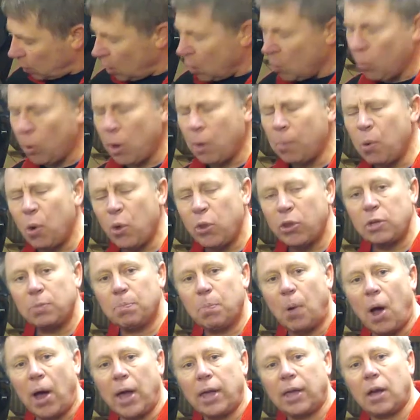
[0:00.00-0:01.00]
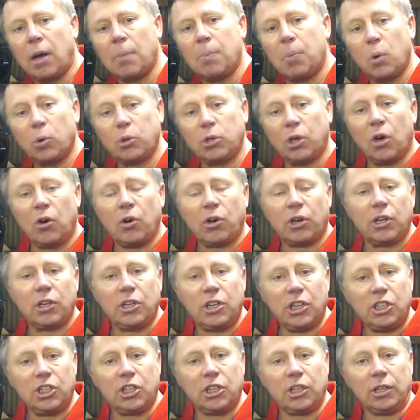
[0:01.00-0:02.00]
When I bought this bike, I bought it on
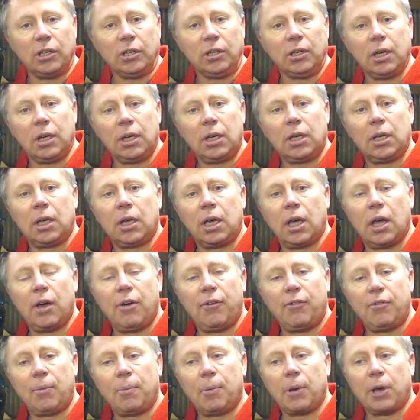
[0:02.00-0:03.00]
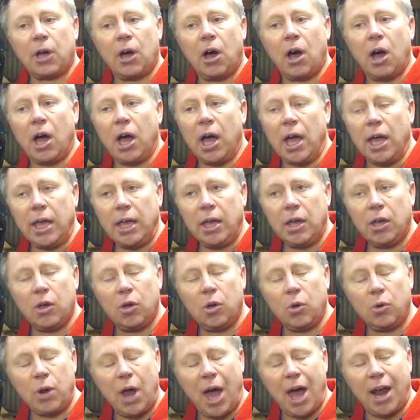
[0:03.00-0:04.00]
condition from a guy
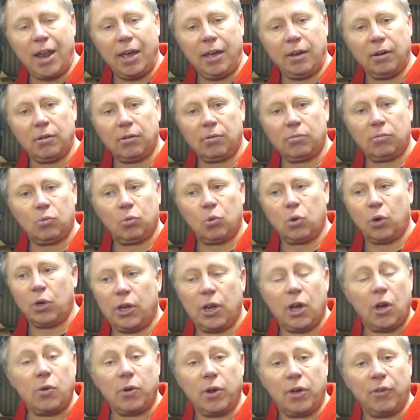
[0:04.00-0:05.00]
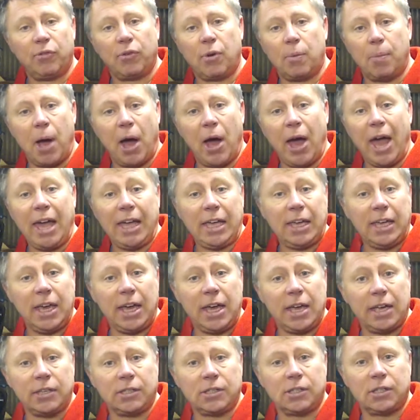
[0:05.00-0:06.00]
who had it, well, owned it for about 8
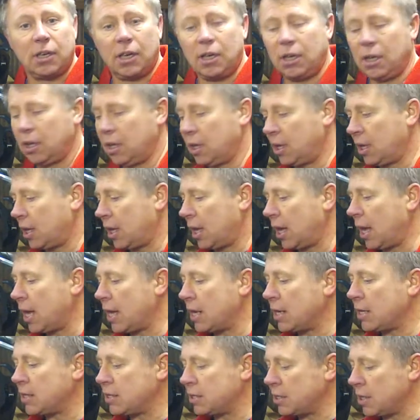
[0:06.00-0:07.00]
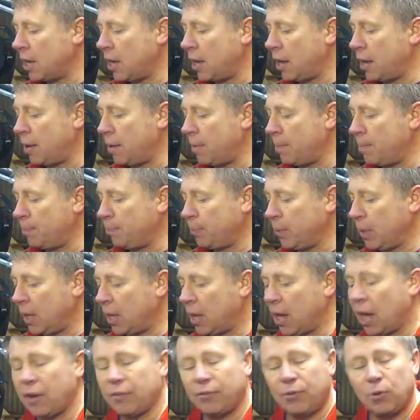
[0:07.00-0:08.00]
years, and
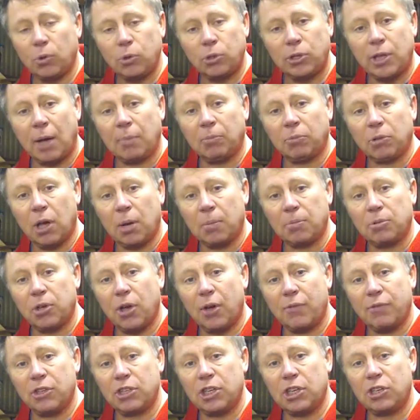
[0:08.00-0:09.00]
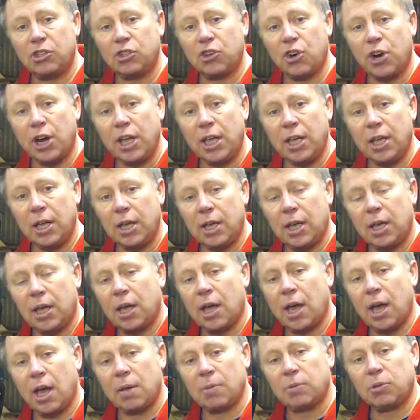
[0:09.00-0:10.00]
had a full stamped up service history,
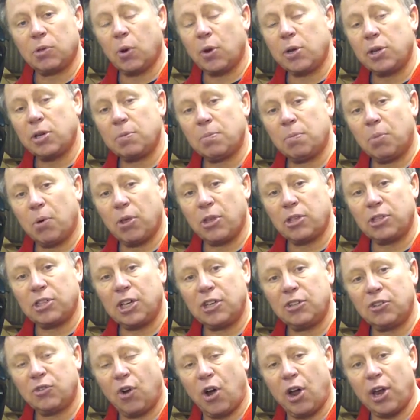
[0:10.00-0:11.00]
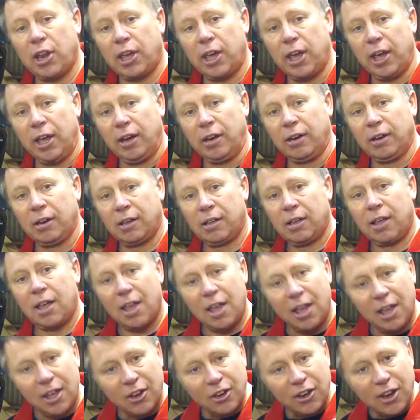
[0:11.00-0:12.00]
so I didn't bother test riding it.
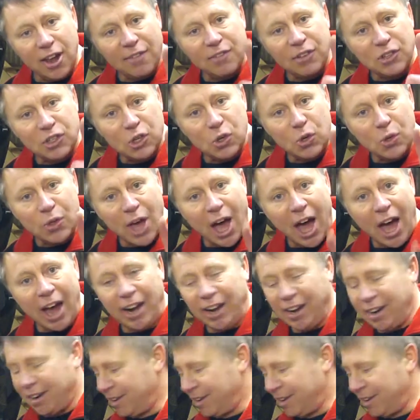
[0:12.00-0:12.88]
Never do that.